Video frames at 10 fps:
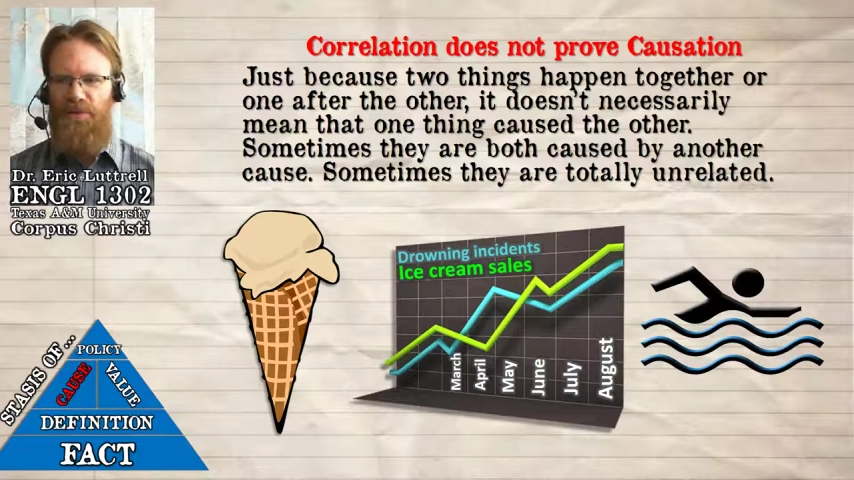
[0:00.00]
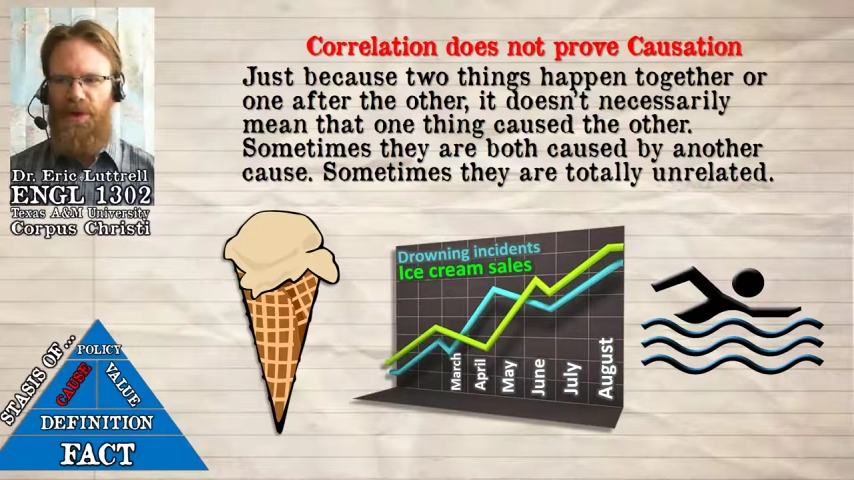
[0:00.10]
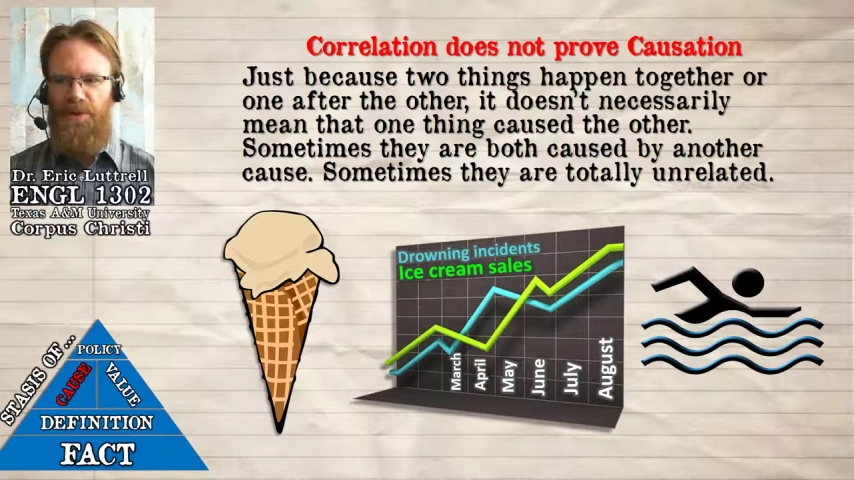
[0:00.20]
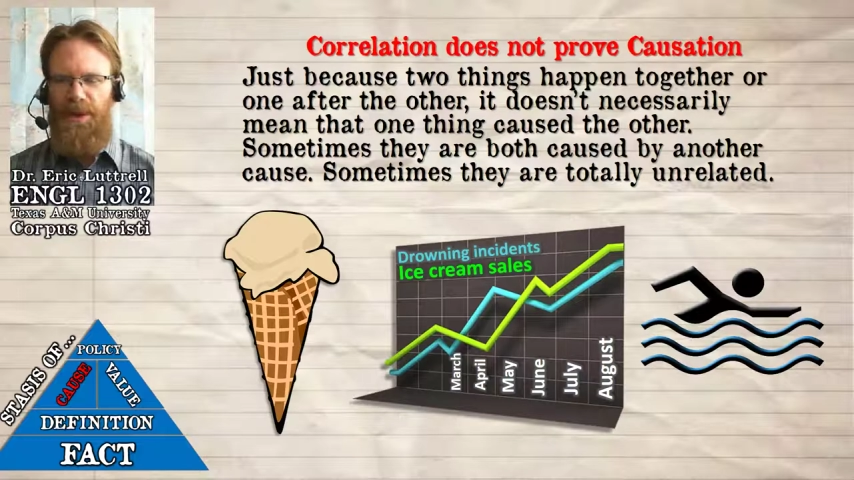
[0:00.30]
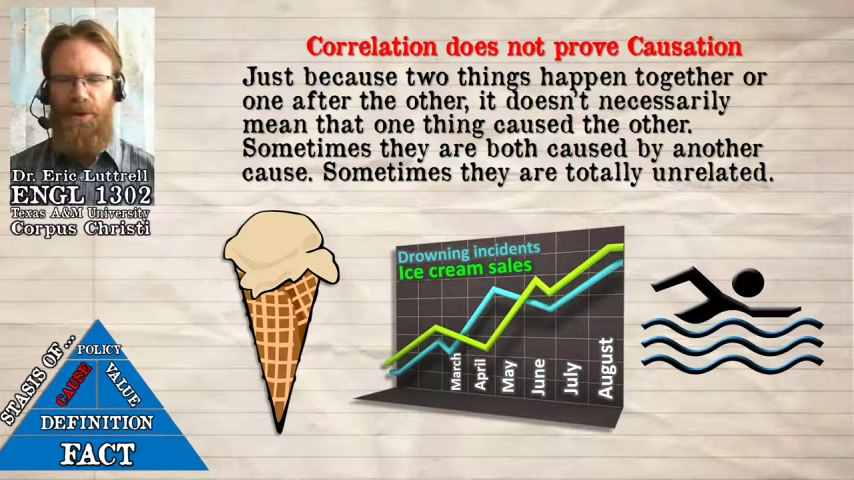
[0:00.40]

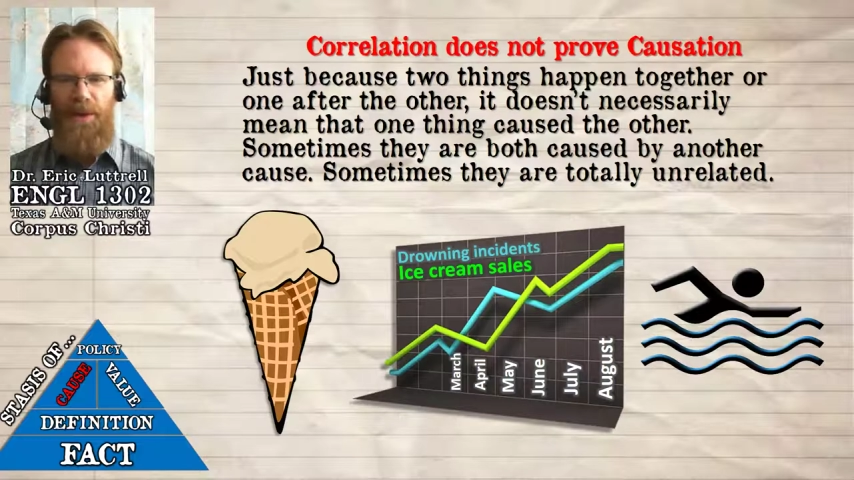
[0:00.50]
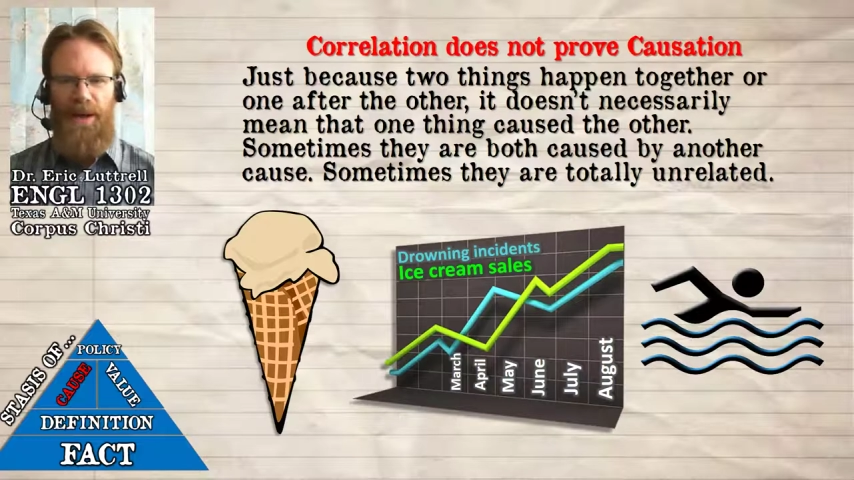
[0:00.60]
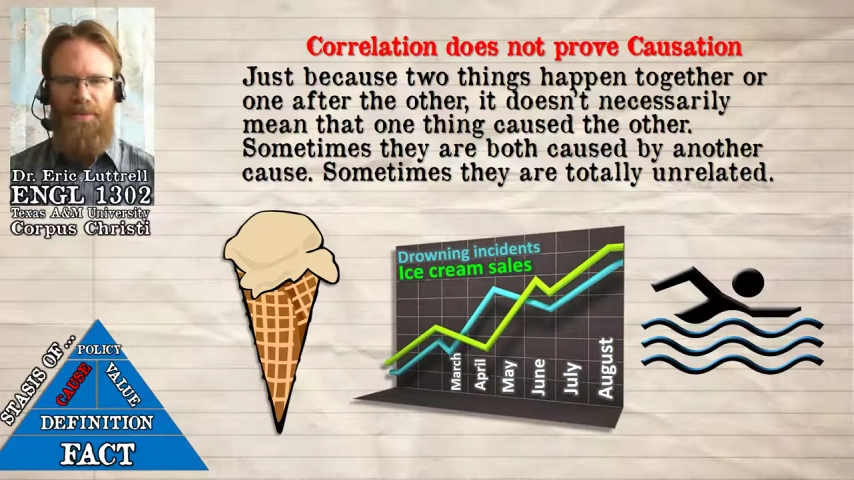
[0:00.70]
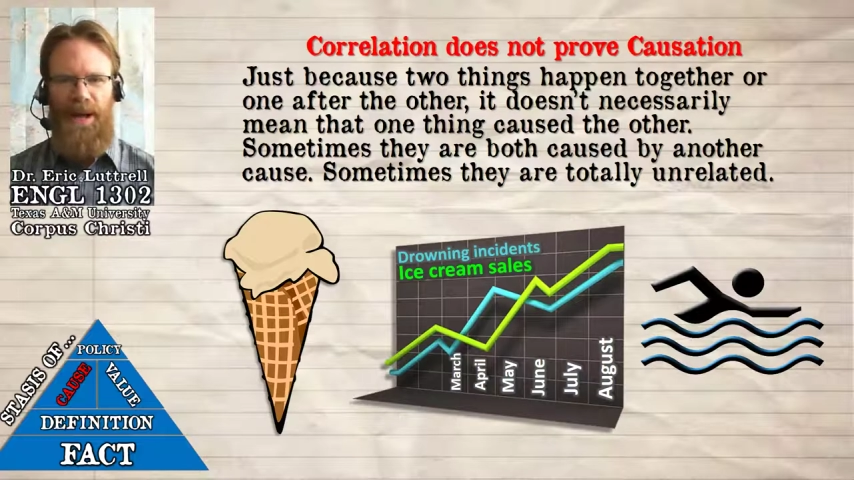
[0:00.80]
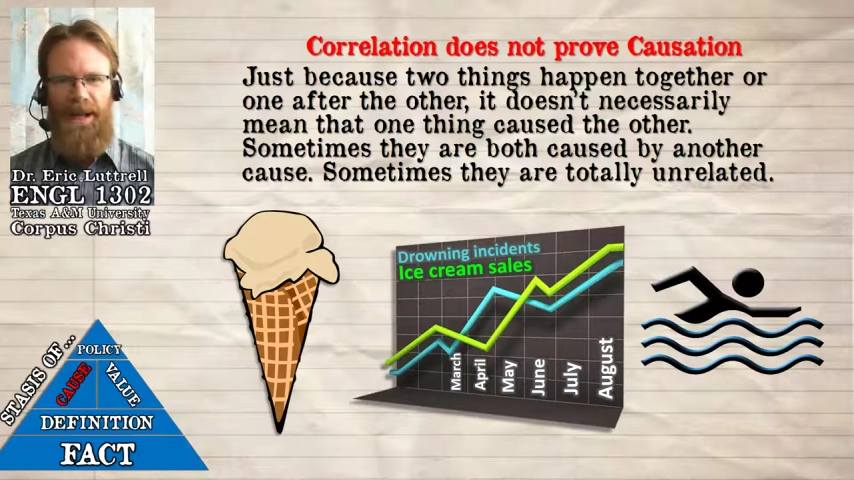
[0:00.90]
friend by going
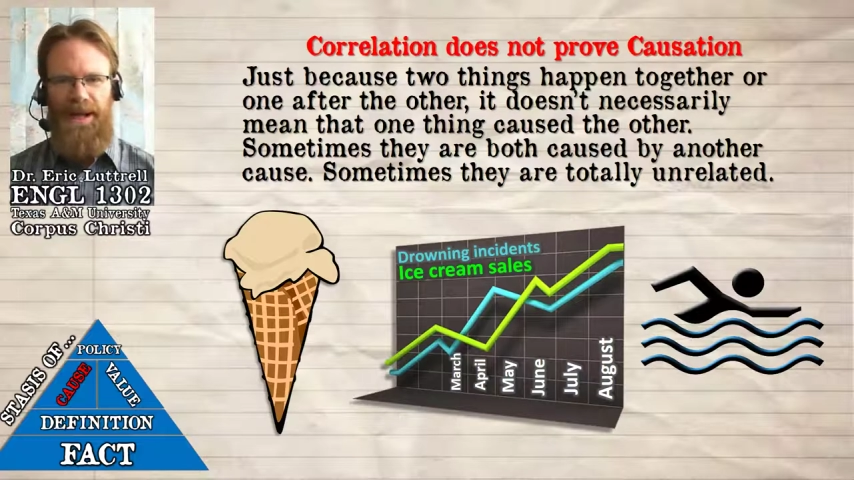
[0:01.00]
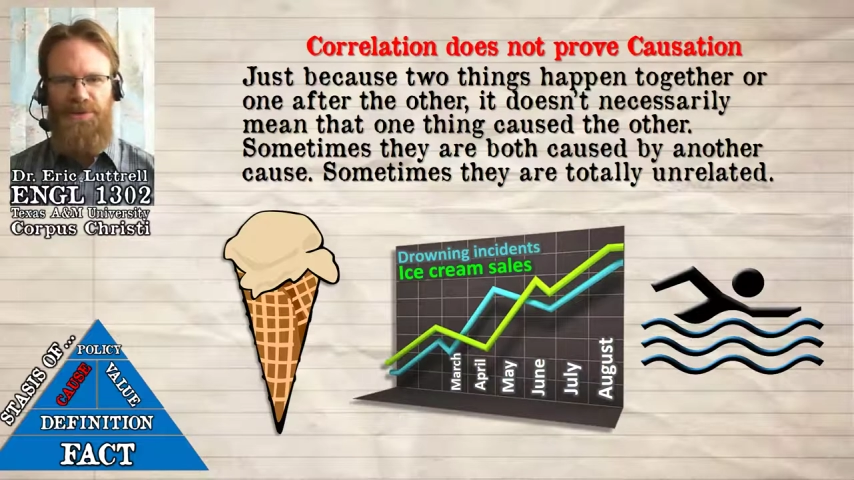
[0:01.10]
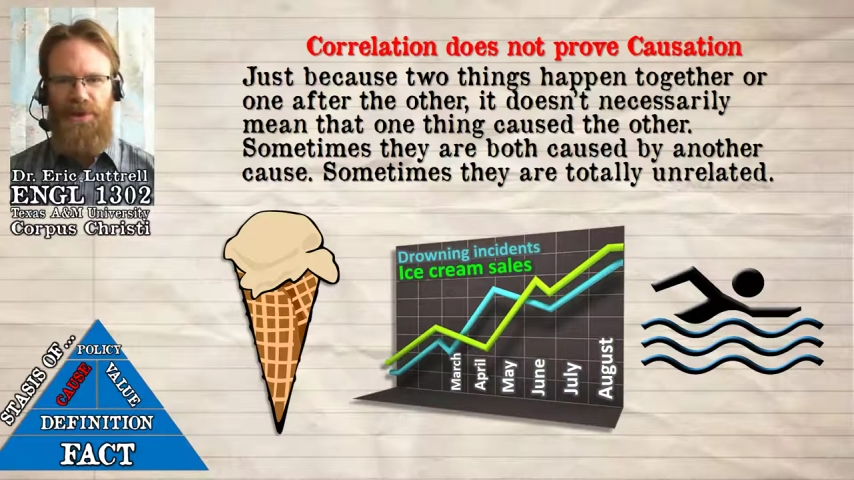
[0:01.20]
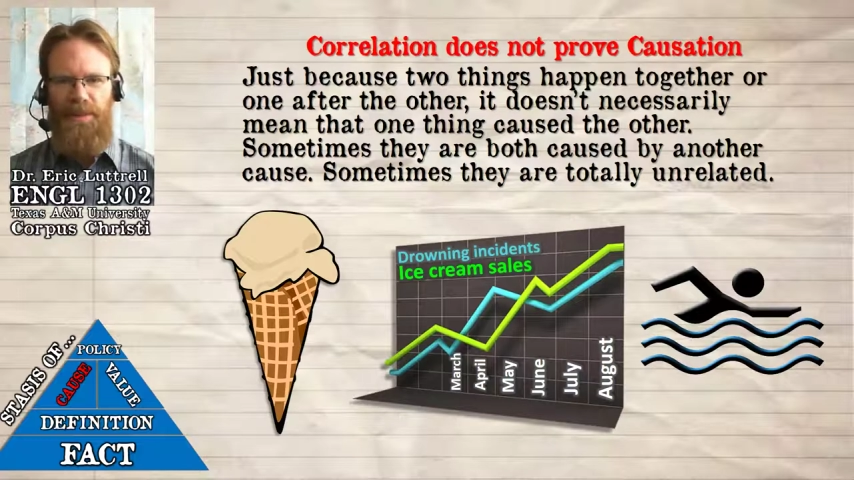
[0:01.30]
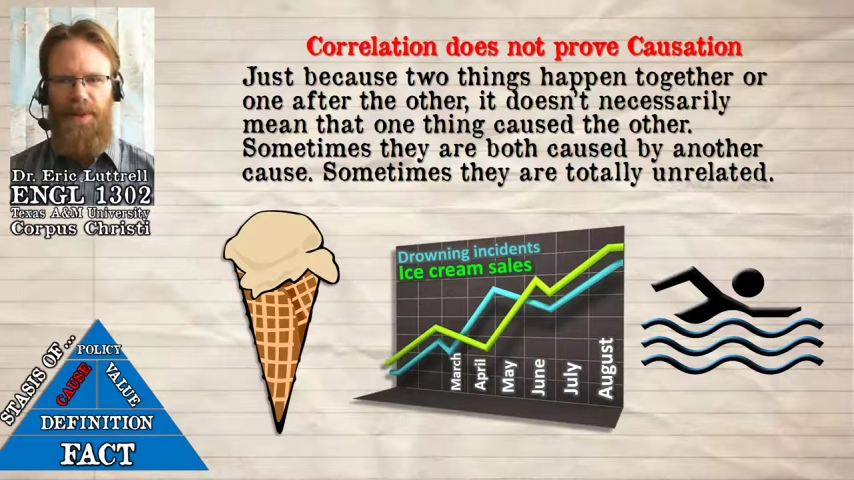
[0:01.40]
out and buying
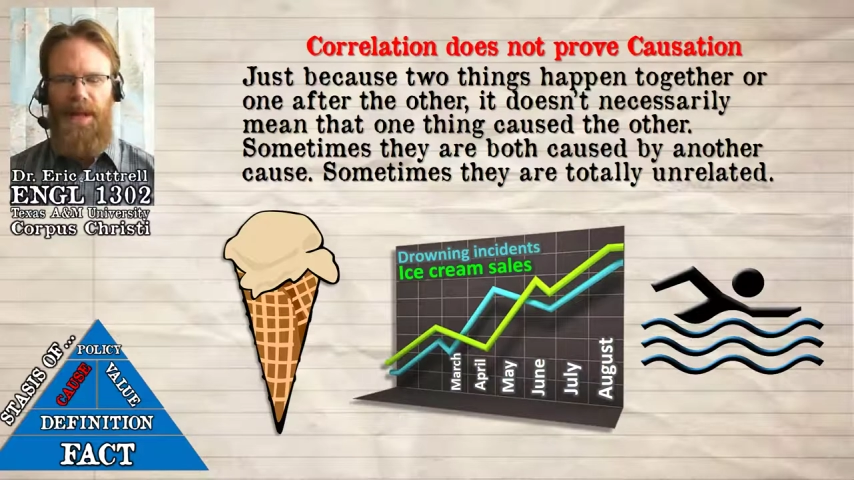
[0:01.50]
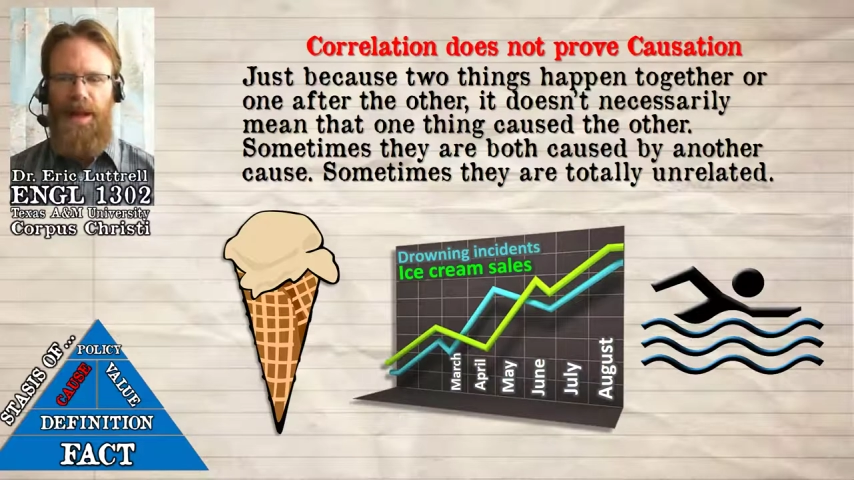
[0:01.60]
ice cream.